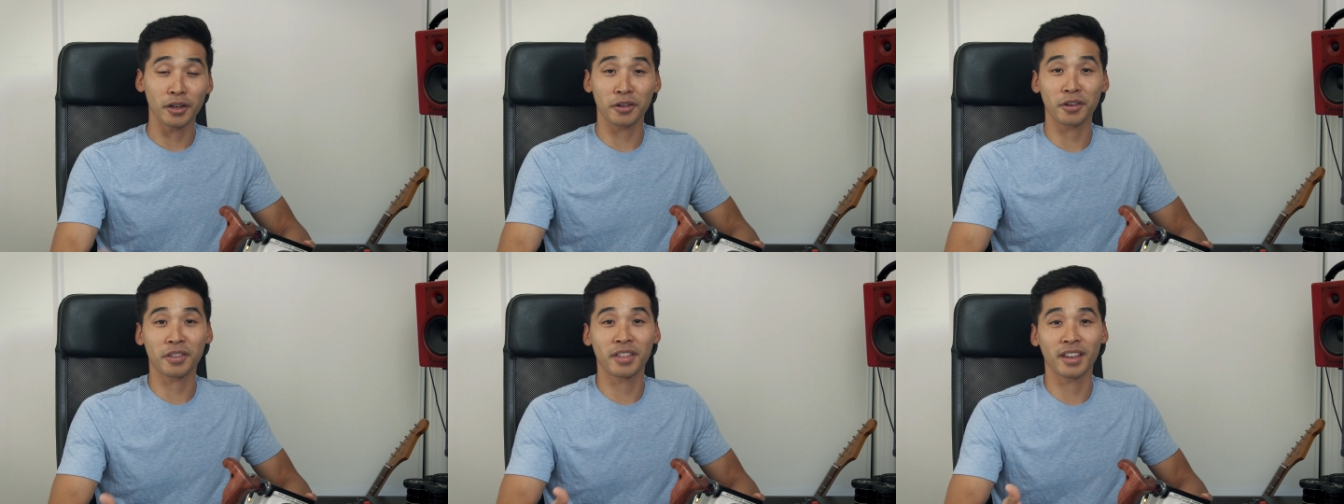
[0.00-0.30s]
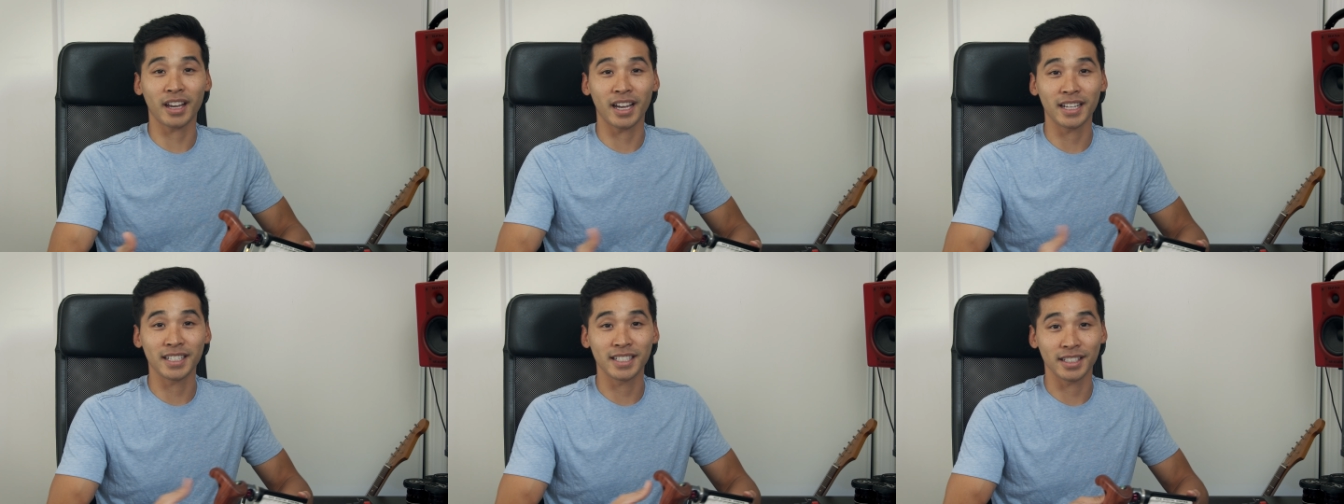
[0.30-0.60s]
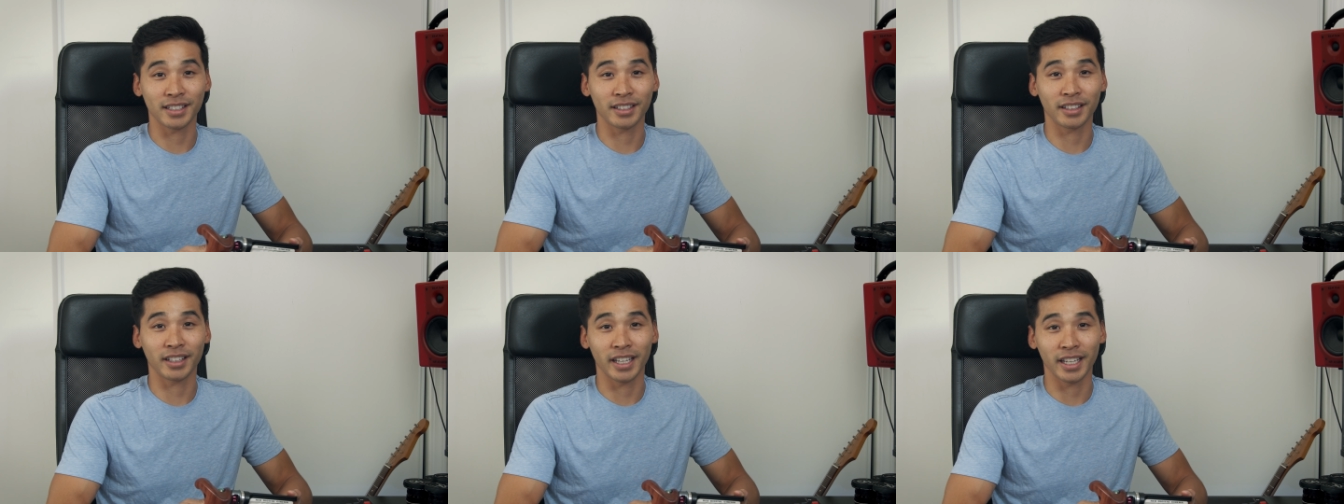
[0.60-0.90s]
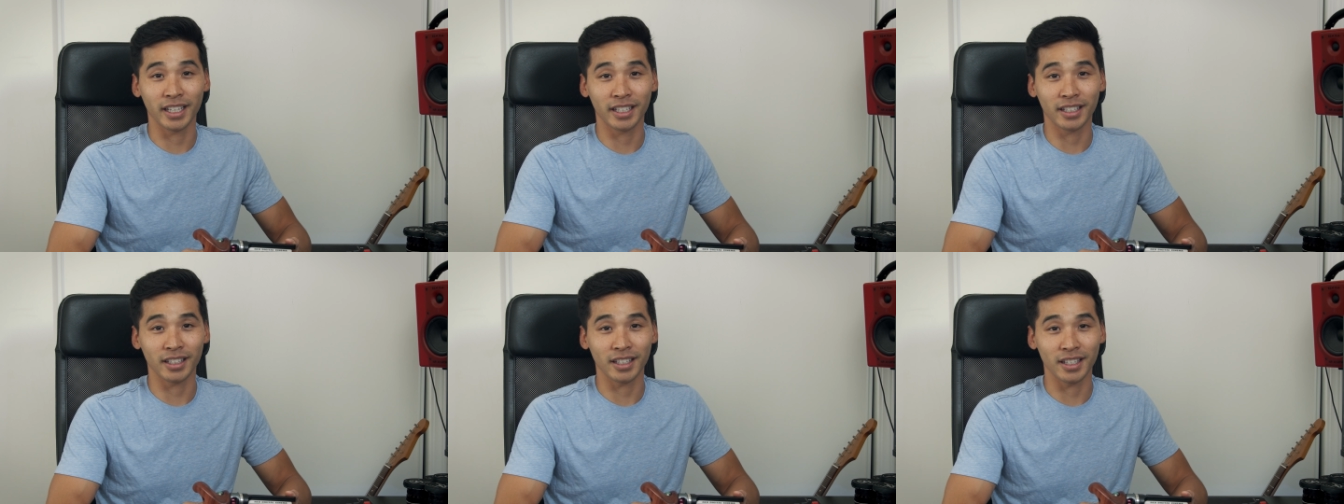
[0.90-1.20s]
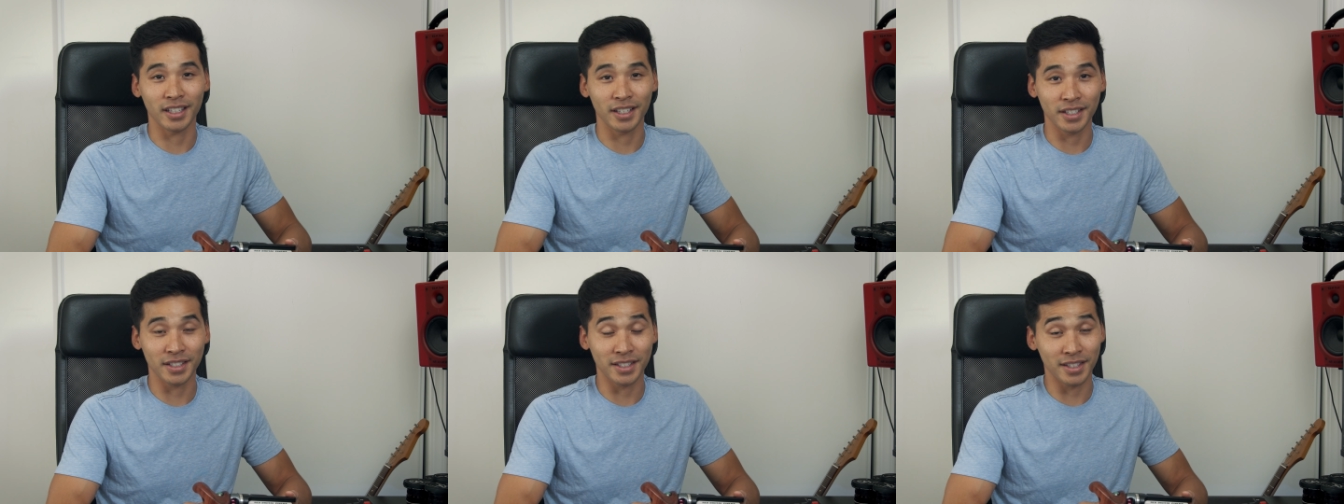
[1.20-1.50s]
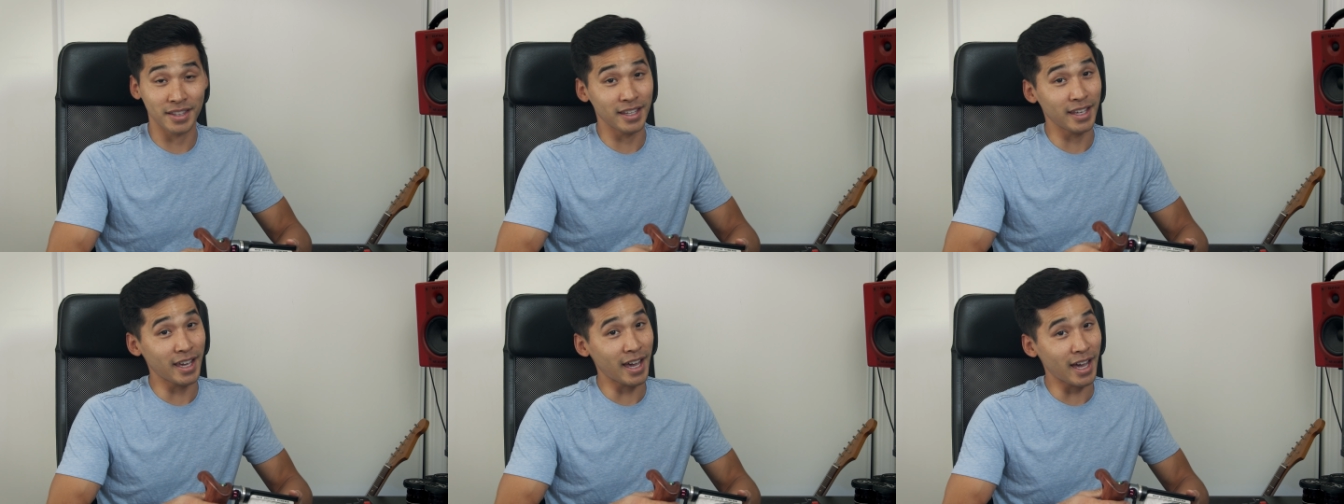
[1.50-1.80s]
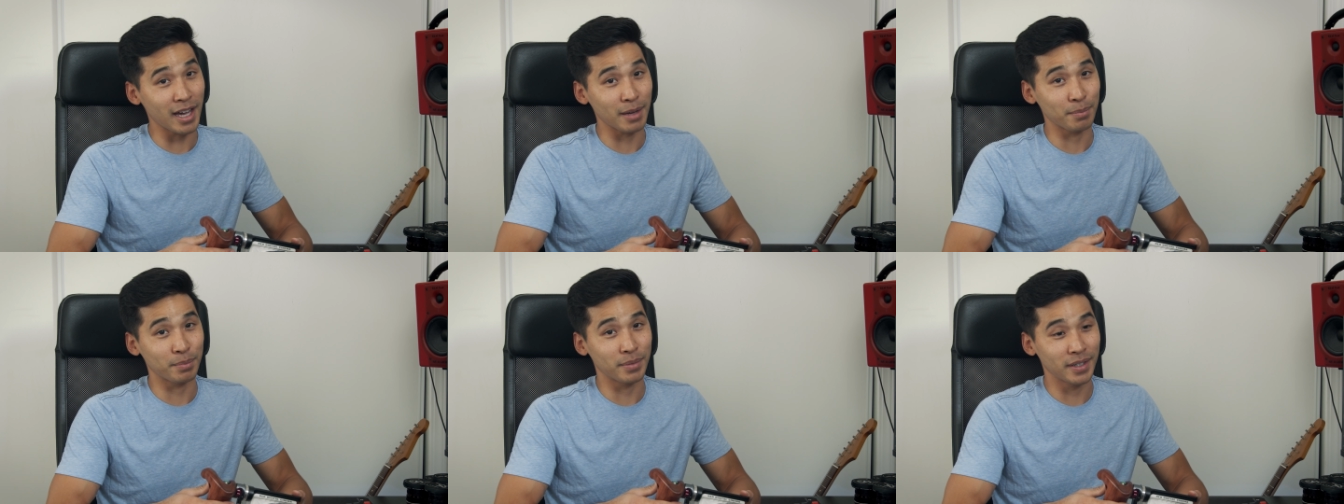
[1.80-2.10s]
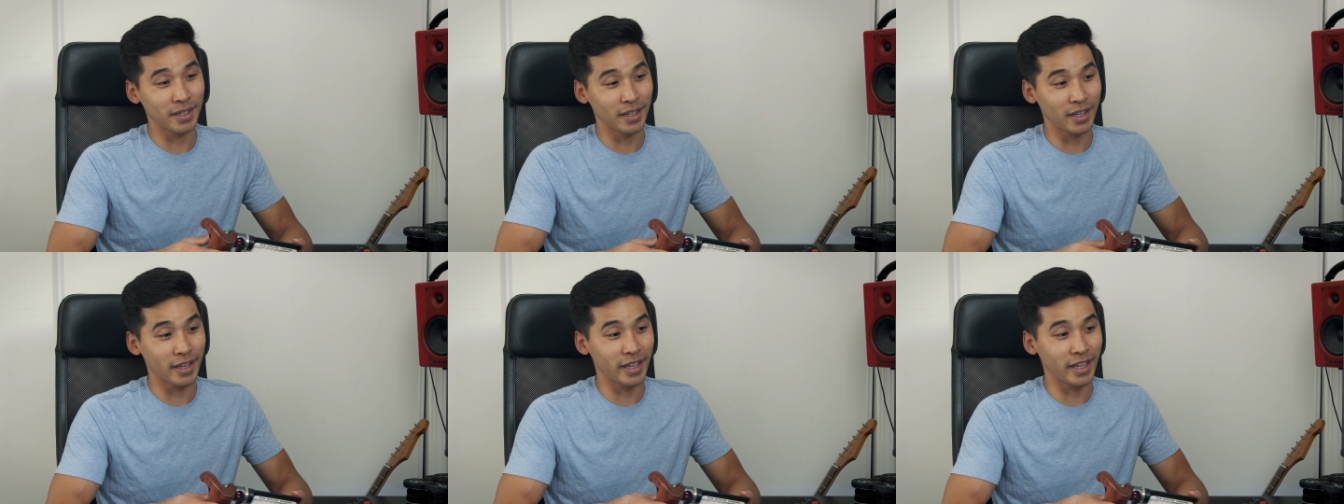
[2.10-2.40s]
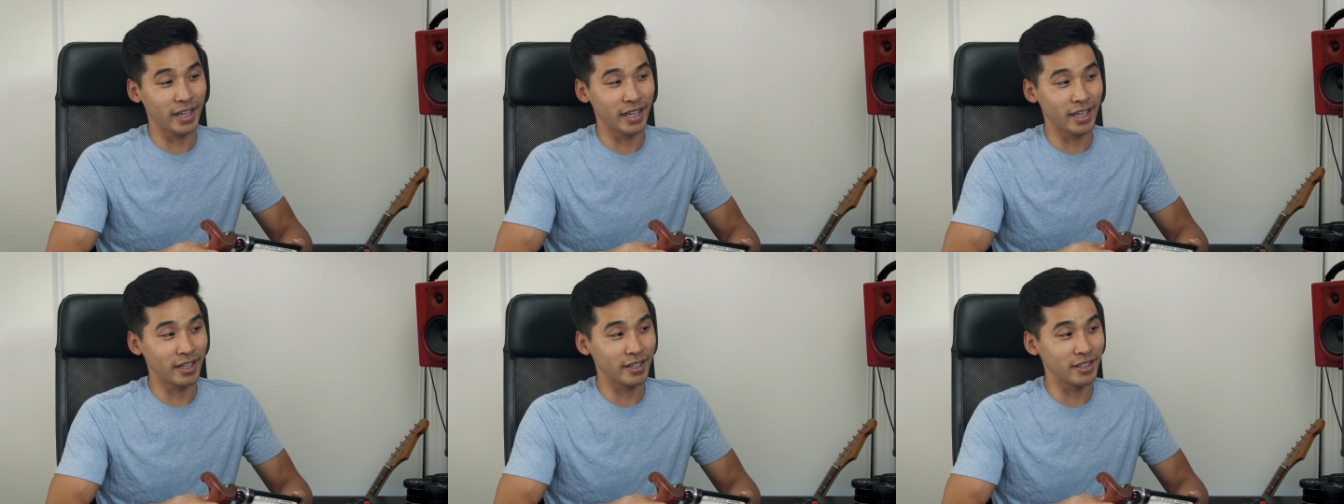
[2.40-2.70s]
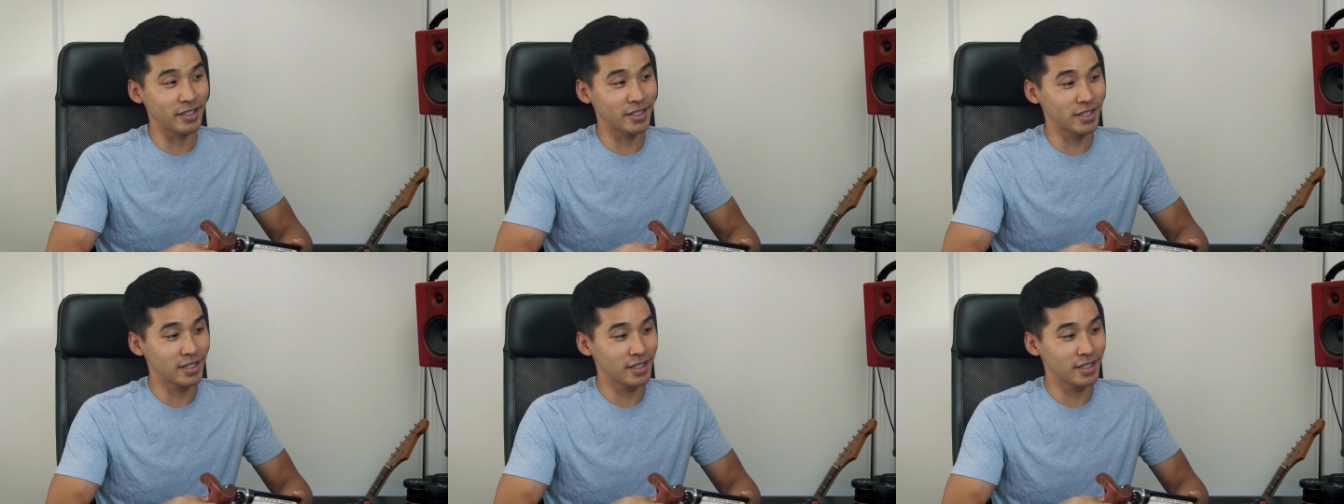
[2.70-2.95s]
other thing I didn't like is the app, and